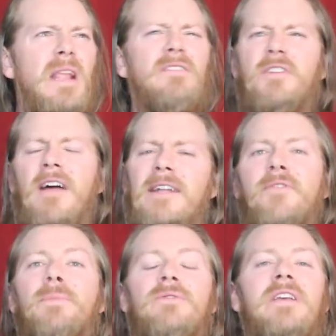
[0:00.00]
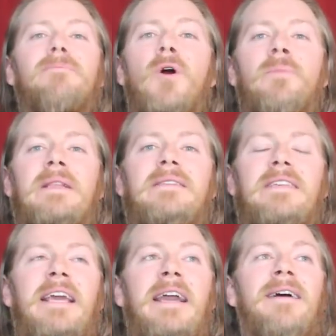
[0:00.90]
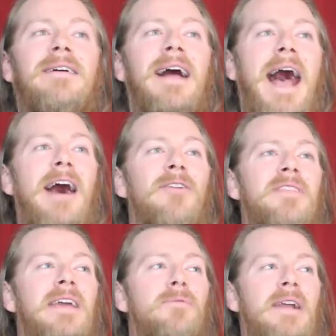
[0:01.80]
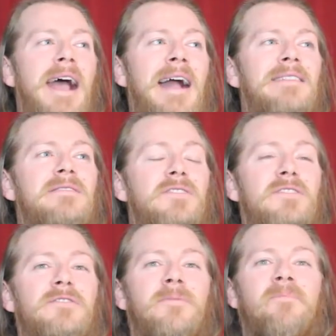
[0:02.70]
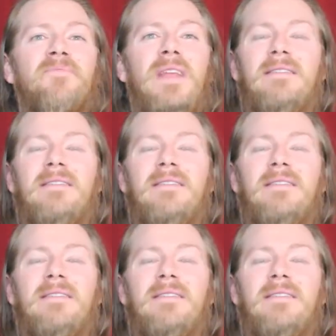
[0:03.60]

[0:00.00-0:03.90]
there's a lot of amusing moments seeing how they react to